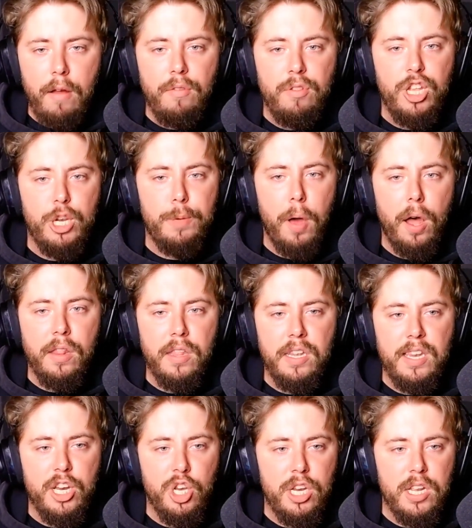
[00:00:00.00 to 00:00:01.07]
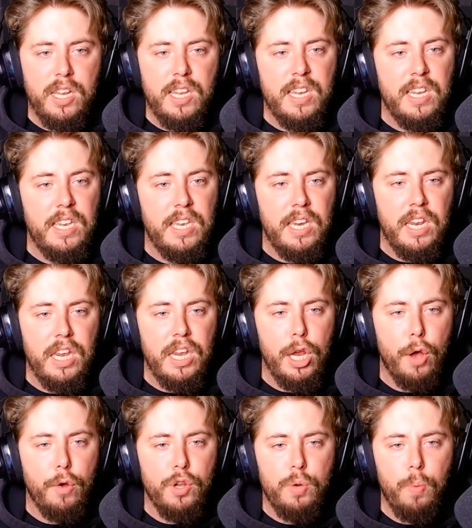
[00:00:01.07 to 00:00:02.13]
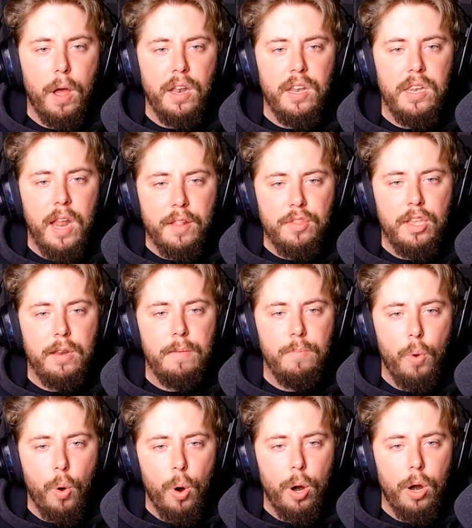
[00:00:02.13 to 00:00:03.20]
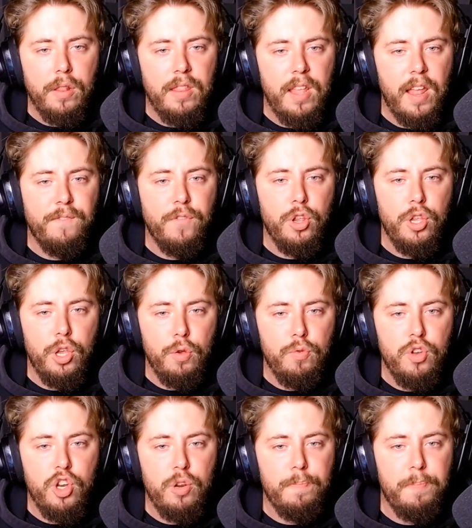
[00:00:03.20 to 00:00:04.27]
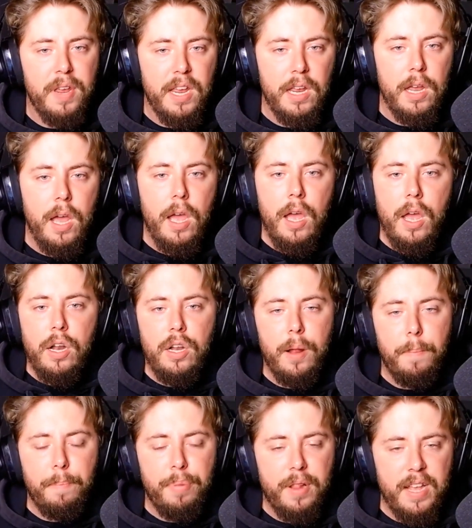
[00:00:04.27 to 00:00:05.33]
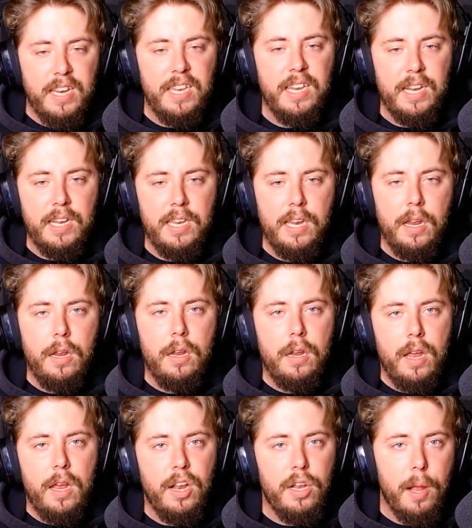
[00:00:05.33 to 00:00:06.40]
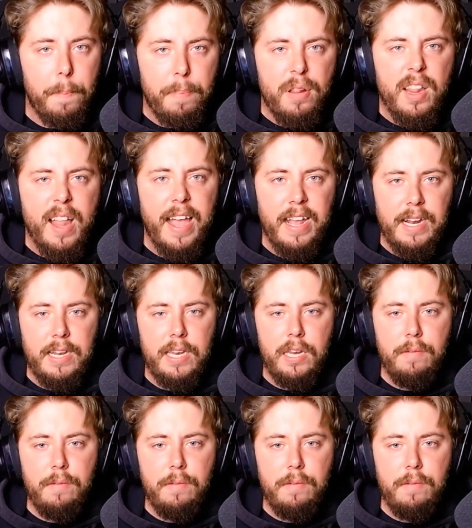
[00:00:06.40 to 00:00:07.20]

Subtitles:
These politicians and CEOs want nothing more than for you to be complacent and compliant.